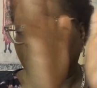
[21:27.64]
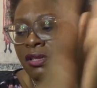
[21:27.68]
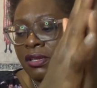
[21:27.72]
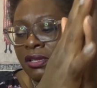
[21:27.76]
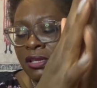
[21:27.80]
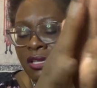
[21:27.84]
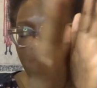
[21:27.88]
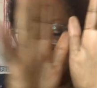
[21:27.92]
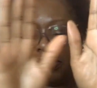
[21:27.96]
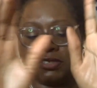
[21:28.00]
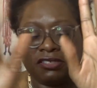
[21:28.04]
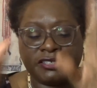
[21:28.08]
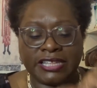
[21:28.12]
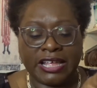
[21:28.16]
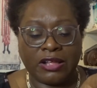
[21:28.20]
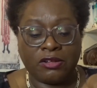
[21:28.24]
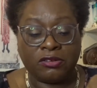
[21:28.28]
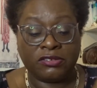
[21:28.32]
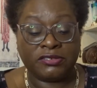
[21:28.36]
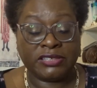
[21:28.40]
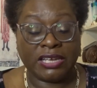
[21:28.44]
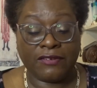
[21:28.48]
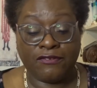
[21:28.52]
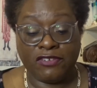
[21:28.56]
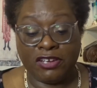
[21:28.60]
Yeah, so that
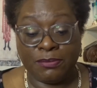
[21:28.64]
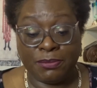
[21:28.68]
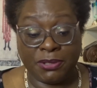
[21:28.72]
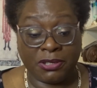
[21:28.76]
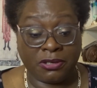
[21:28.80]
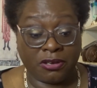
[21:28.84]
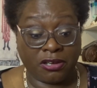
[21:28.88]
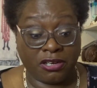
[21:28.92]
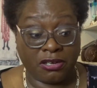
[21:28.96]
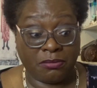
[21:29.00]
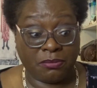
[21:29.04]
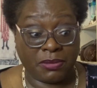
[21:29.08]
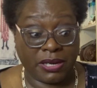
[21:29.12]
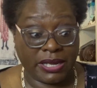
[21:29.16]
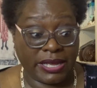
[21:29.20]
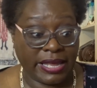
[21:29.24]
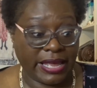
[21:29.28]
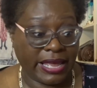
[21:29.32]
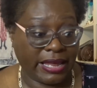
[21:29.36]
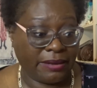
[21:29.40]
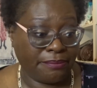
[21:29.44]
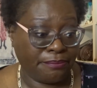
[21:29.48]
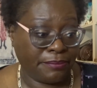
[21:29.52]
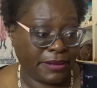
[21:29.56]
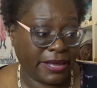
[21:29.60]
will definitely be going in my
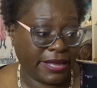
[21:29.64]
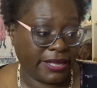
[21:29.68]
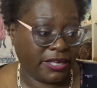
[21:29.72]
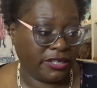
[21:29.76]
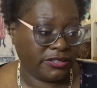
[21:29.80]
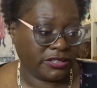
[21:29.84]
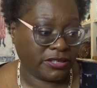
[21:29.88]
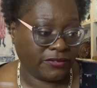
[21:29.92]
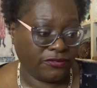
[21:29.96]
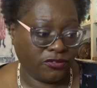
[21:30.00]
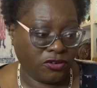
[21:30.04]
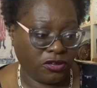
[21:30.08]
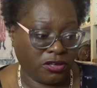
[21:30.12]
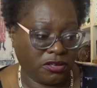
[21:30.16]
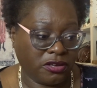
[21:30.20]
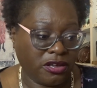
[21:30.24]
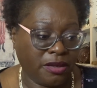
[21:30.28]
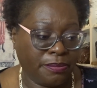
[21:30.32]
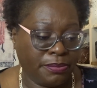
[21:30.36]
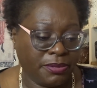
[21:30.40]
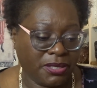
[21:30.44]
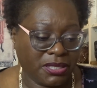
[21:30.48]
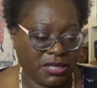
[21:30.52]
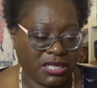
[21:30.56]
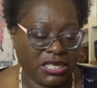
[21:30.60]
handbag. So I've got a
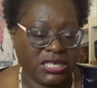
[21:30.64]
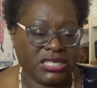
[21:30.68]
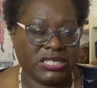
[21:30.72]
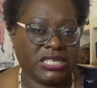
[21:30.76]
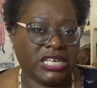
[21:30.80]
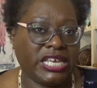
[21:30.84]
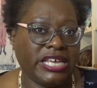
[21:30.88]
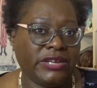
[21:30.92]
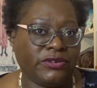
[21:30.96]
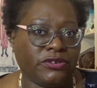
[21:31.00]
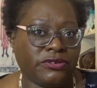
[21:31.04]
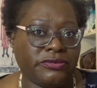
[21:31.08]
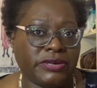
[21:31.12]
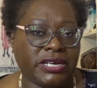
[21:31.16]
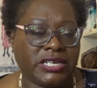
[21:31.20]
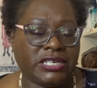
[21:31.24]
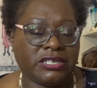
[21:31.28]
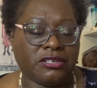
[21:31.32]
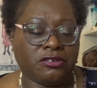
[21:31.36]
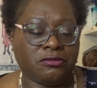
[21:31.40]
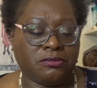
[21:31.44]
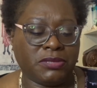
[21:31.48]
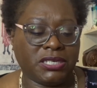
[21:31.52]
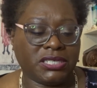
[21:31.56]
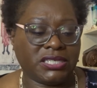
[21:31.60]
couple of things here
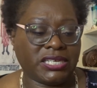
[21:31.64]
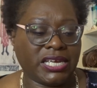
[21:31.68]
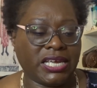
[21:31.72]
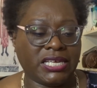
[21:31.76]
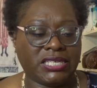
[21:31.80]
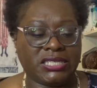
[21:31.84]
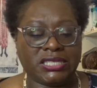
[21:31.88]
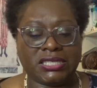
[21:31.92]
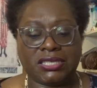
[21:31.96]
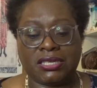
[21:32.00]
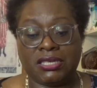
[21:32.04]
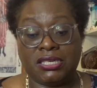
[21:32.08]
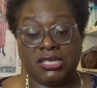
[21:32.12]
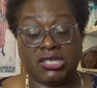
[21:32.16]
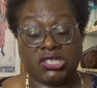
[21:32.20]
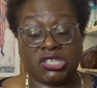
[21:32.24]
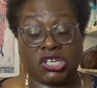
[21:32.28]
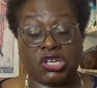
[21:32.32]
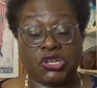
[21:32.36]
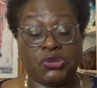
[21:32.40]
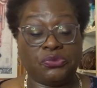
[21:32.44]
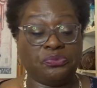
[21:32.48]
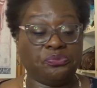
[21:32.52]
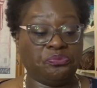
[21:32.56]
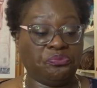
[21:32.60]
already on my desk.
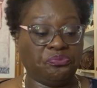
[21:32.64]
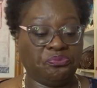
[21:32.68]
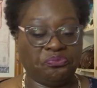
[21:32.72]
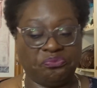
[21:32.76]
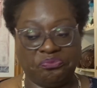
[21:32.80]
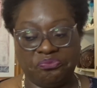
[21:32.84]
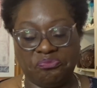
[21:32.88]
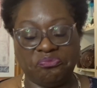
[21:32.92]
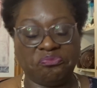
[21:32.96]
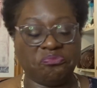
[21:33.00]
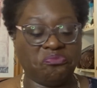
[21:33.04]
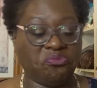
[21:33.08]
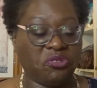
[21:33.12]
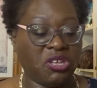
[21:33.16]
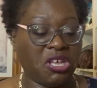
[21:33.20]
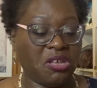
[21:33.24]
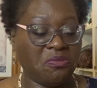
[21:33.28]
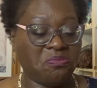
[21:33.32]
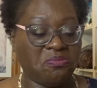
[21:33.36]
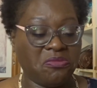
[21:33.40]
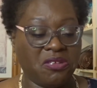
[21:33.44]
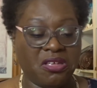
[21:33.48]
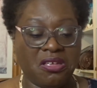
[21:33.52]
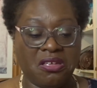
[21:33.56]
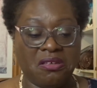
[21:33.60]
So, yeah,
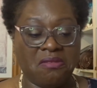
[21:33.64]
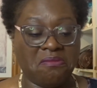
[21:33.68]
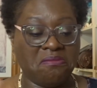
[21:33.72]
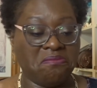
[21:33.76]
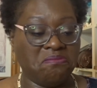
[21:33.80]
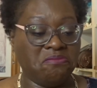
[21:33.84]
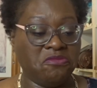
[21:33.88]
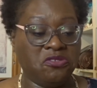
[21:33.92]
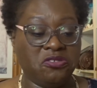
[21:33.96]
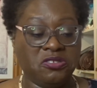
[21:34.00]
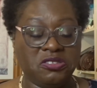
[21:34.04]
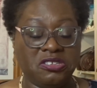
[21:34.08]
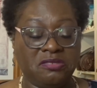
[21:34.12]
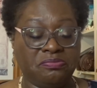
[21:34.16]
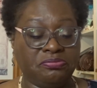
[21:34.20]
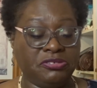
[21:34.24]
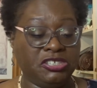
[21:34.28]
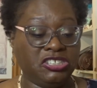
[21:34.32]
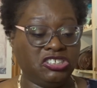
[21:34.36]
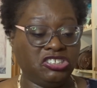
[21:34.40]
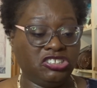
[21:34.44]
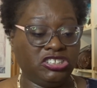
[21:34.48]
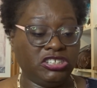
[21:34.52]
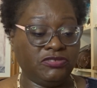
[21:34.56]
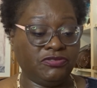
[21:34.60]
more than
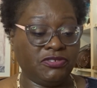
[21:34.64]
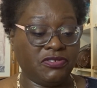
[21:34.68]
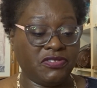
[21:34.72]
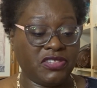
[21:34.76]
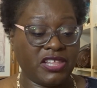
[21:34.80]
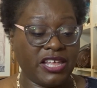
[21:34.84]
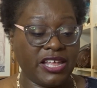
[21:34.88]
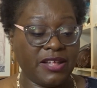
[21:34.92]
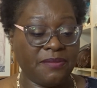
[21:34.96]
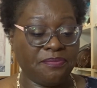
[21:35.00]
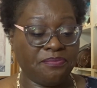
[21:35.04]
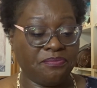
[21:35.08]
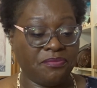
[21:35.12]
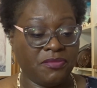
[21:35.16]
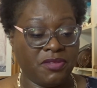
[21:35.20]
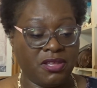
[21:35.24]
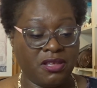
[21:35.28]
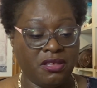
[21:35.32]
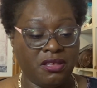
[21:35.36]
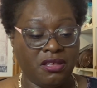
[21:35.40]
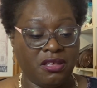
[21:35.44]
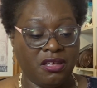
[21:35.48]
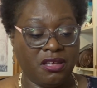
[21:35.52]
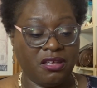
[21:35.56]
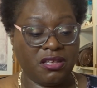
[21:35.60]
appreciative of that.
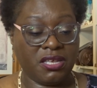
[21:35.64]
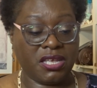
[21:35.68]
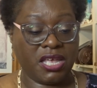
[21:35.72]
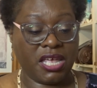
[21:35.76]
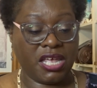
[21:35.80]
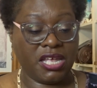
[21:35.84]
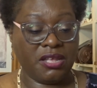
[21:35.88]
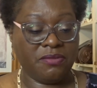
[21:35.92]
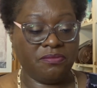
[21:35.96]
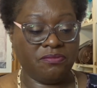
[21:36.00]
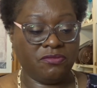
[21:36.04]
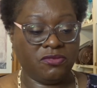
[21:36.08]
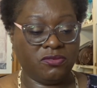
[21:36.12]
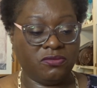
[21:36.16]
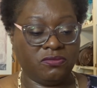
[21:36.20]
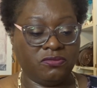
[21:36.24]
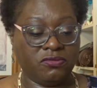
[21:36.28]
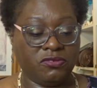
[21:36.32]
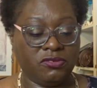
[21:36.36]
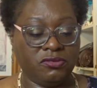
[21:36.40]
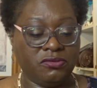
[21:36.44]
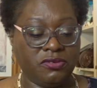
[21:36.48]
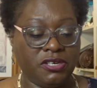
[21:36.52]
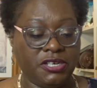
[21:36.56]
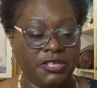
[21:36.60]
Okay,
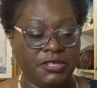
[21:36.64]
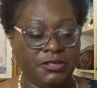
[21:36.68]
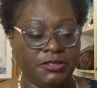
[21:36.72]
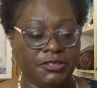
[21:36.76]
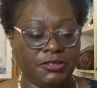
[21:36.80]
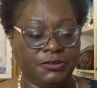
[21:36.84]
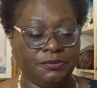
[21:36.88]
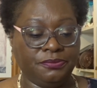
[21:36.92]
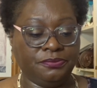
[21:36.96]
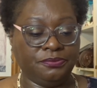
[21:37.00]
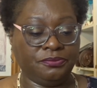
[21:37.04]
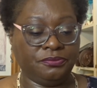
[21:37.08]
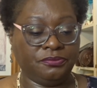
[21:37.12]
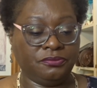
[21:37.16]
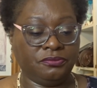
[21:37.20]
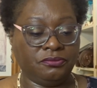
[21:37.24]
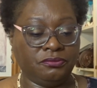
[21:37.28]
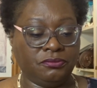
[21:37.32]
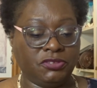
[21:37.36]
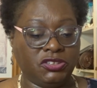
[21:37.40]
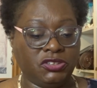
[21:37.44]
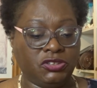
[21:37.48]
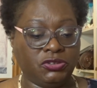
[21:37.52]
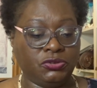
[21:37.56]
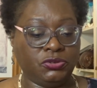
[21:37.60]
all right.
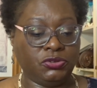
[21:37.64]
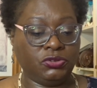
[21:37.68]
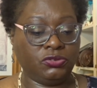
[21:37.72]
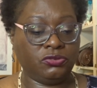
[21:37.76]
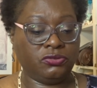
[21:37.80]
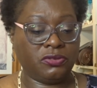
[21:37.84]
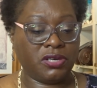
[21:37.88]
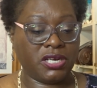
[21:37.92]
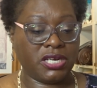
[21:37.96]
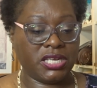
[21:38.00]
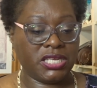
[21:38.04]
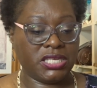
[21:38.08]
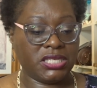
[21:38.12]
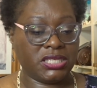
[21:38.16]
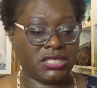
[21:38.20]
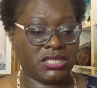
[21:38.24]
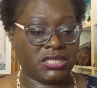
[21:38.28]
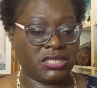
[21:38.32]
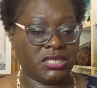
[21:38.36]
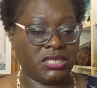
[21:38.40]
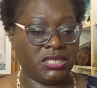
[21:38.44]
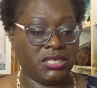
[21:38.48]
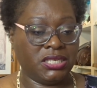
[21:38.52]
We're doing all right.